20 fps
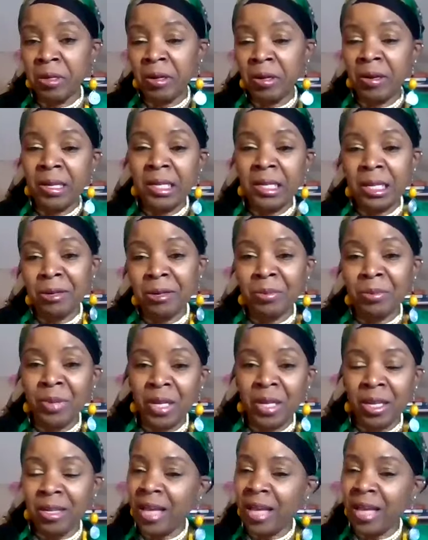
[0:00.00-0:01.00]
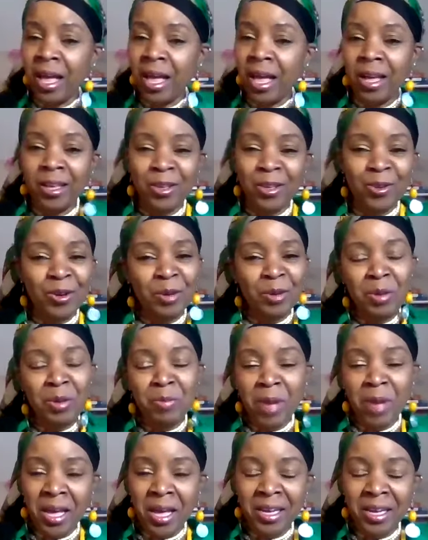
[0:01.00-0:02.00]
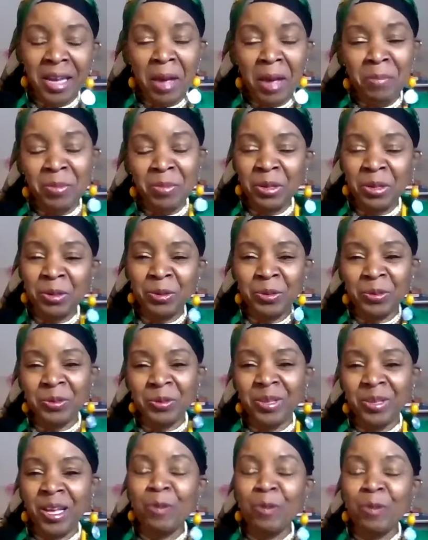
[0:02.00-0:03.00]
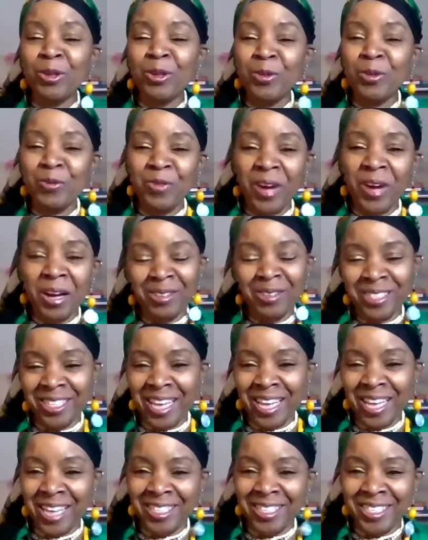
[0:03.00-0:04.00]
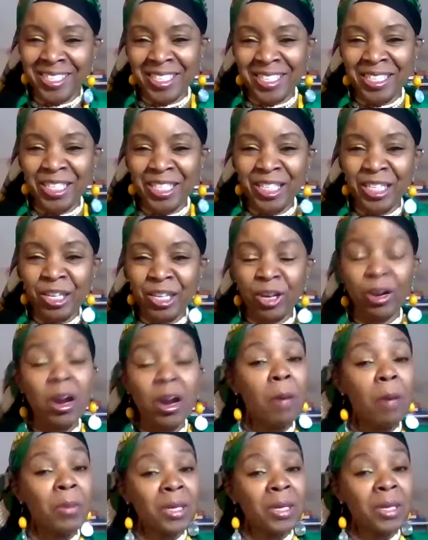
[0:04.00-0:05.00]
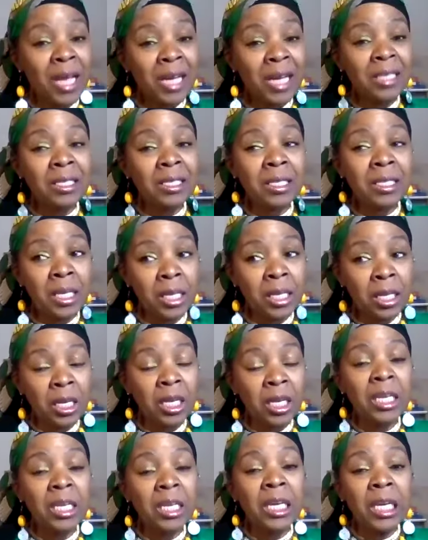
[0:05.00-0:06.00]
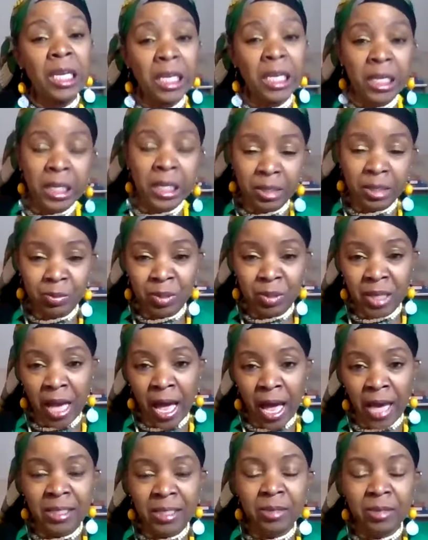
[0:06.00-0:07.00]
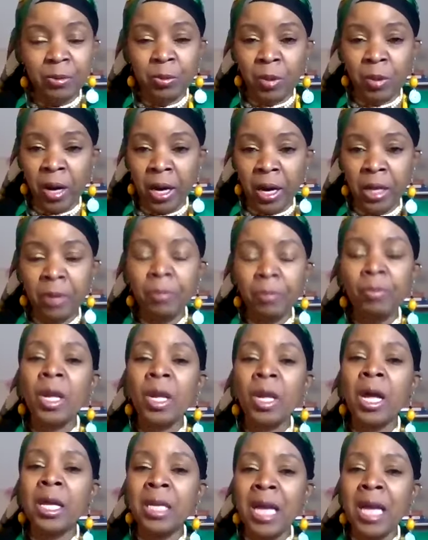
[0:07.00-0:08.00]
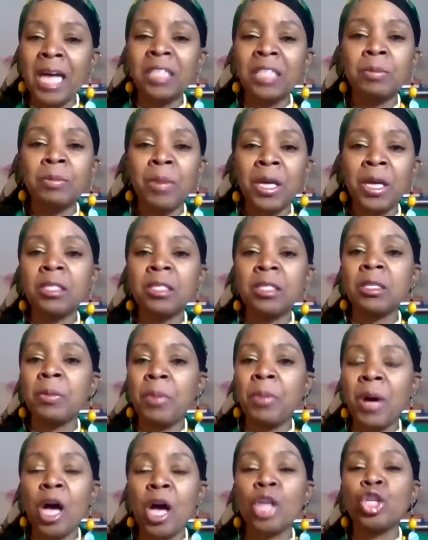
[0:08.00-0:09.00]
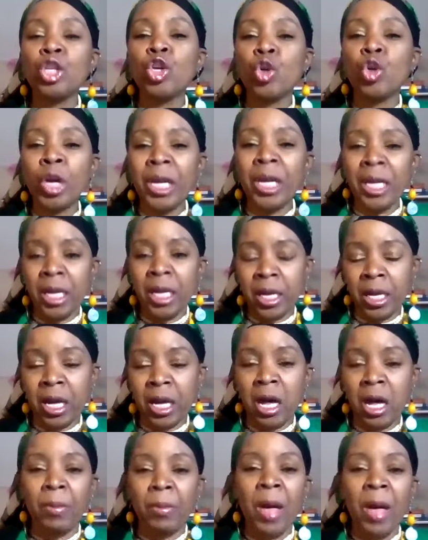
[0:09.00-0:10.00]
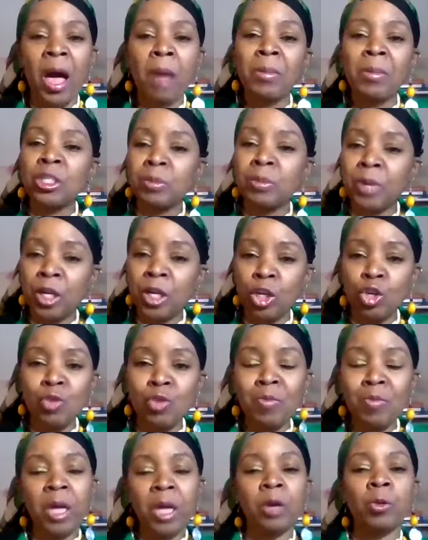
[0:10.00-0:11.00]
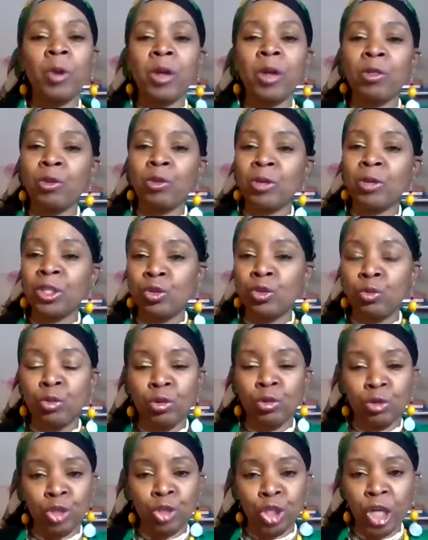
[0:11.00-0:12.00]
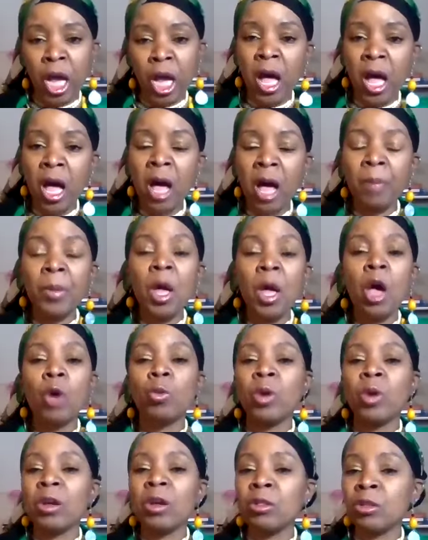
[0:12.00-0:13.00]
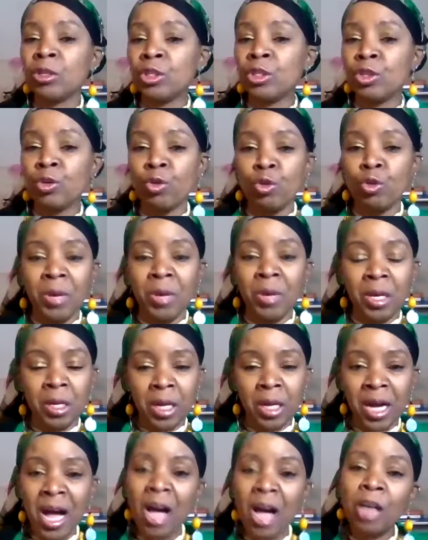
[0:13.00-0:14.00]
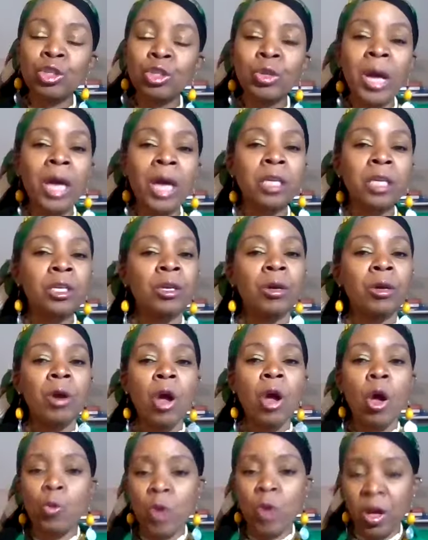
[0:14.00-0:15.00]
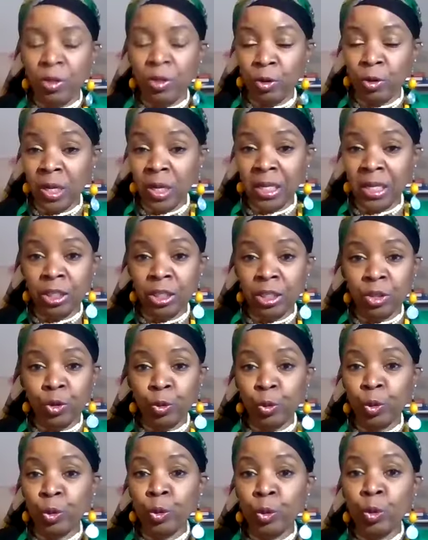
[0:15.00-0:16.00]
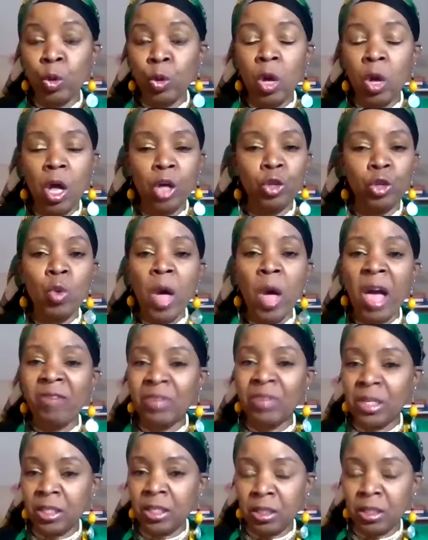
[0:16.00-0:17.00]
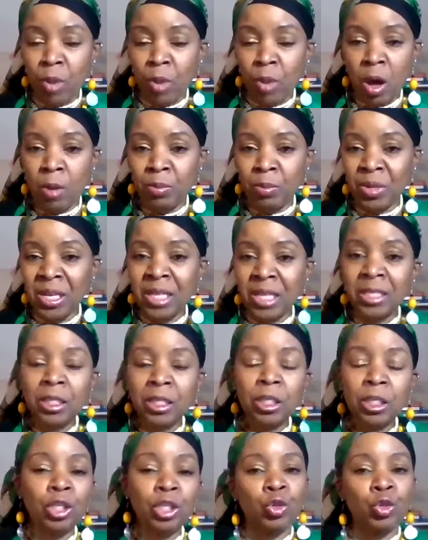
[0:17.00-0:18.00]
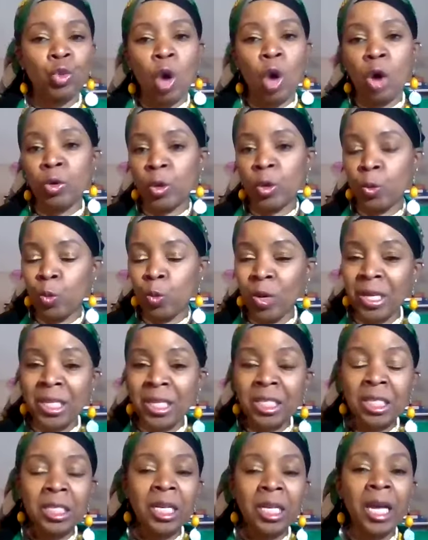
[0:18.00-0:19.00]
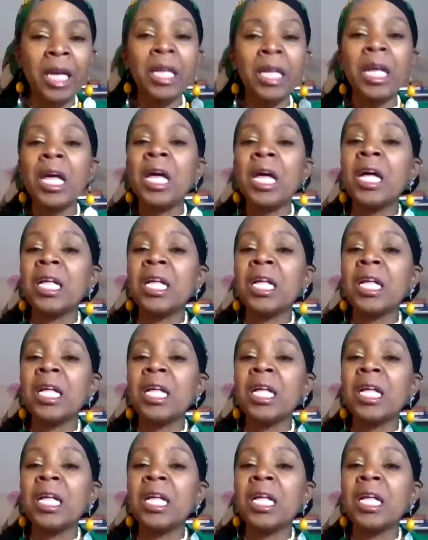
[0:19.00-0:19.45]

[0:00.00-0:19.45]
a little bit, hey, you're going to be paying that bill when you file your taxes this year. But that's again income tax, right? And that's based upon your income, how much money you make, whether it's through your job, whether it's through you being a contractor, whether it's through you having a small business, you owning real estate.